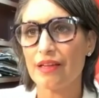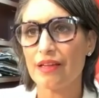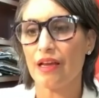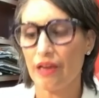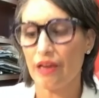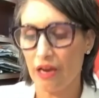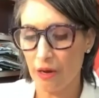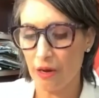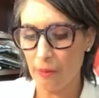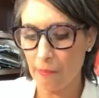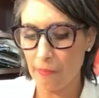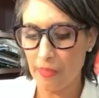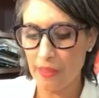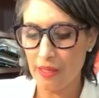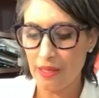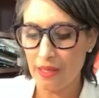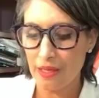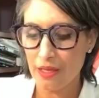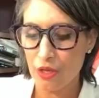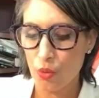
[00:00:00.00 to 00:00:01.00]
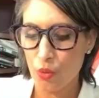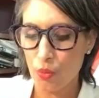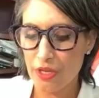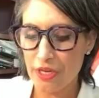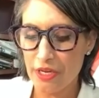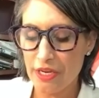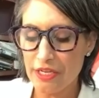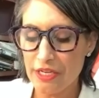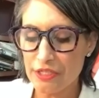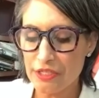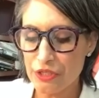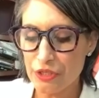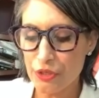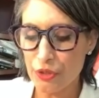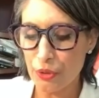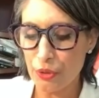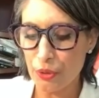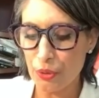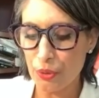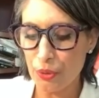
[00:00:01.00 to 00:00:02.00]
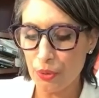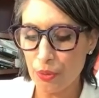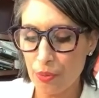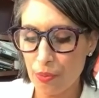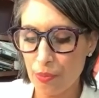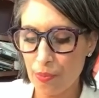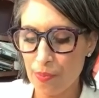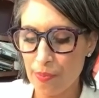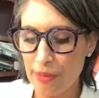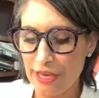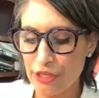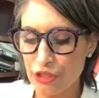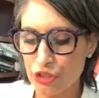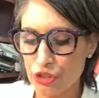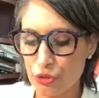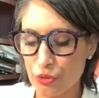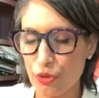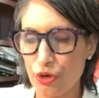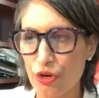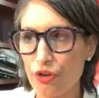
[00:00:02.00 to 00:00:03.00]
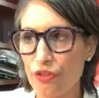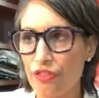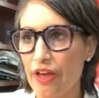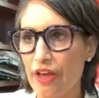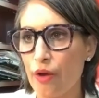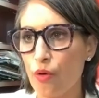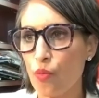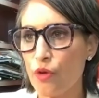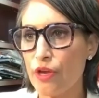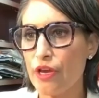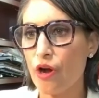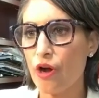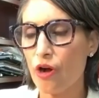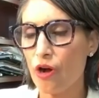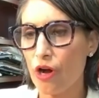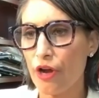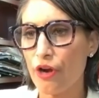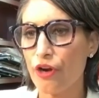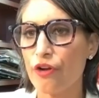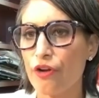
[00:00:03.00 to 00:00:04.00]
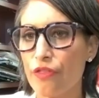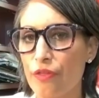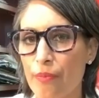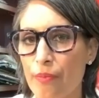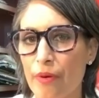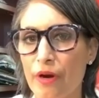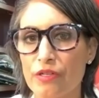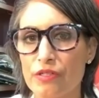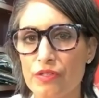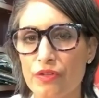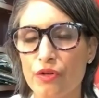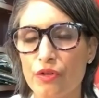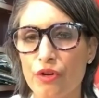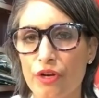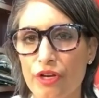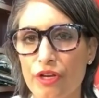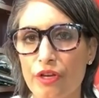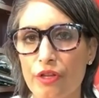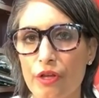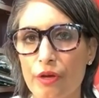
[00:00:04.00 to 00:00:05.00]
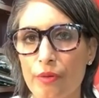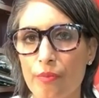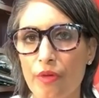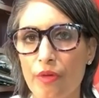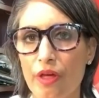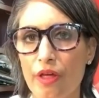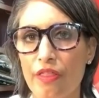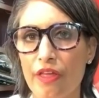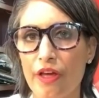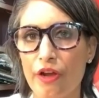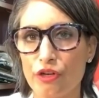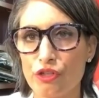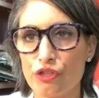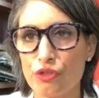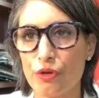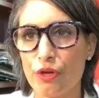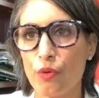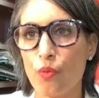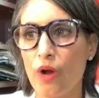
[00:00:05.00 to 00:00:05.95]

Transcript: um, we need to make sure that we honor the parts of the curriculum that are doing